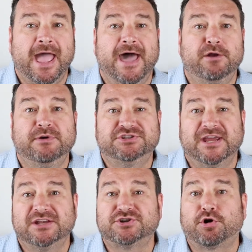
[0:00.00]
How do we
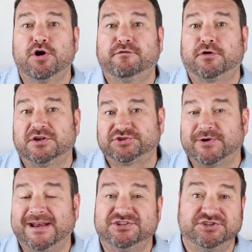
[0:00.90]
change our overall
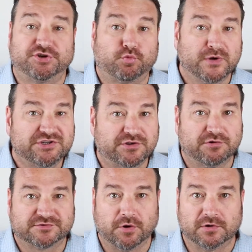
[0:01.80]
strategy to reach
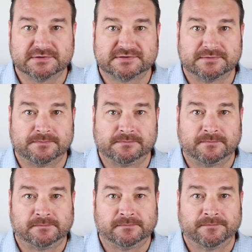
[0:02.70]
those goals?
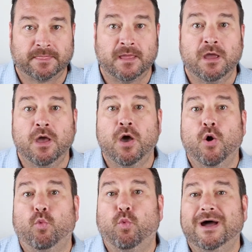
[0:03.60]

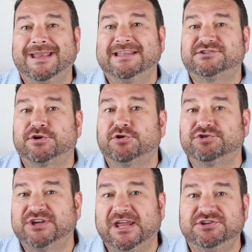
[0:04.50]
What internal
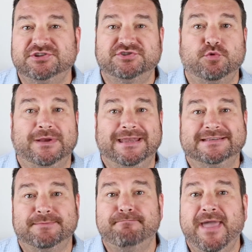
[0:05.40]
changes do we
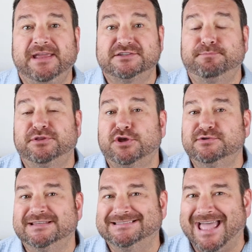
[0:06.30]
need to make to put
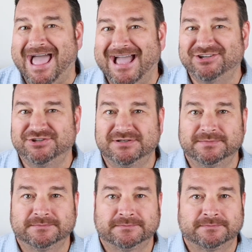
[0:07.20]
those into action?
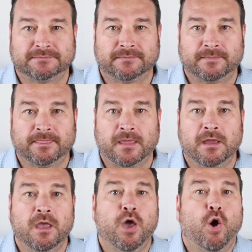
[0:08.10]

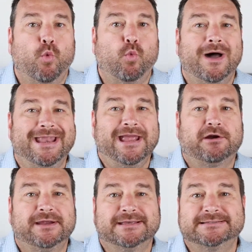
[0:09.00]
What
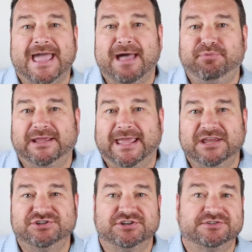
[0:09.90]
areas,
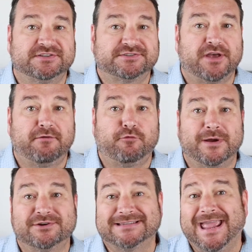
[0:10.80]
applications,
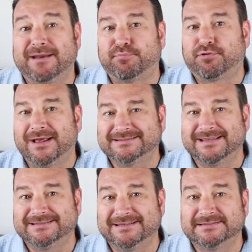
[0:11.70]
softwares, and
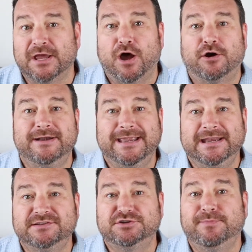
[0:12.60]
processes are
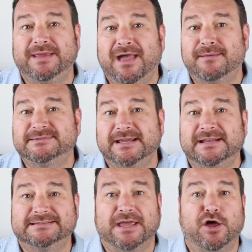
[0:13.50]
needed to be
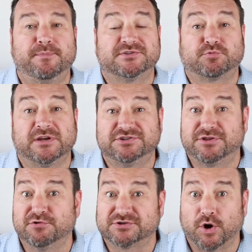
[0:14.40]
updated to help us reach
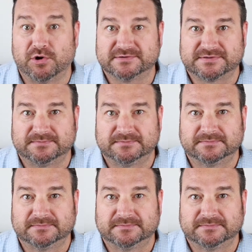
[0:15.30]
those goals?